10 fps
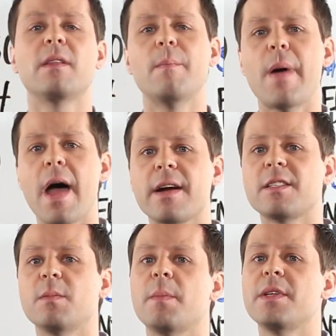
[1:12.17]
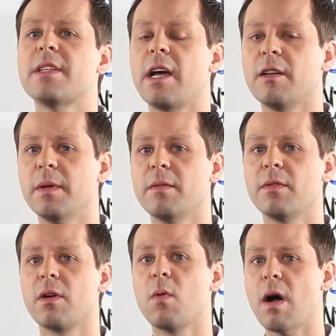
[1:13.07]
the maximum entitlement
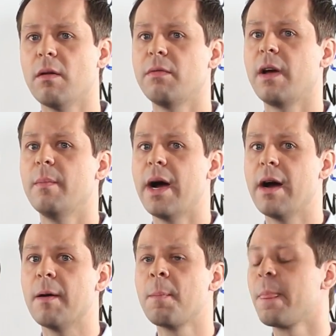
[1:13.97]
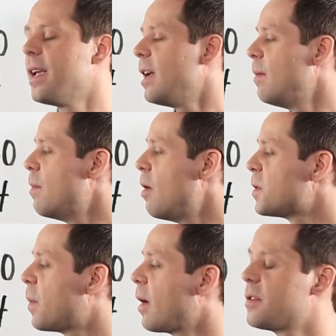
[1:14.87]
for a qualified buyer in
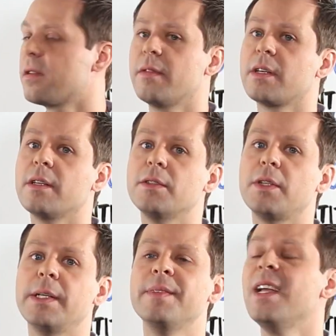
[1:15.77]
most parts of the country.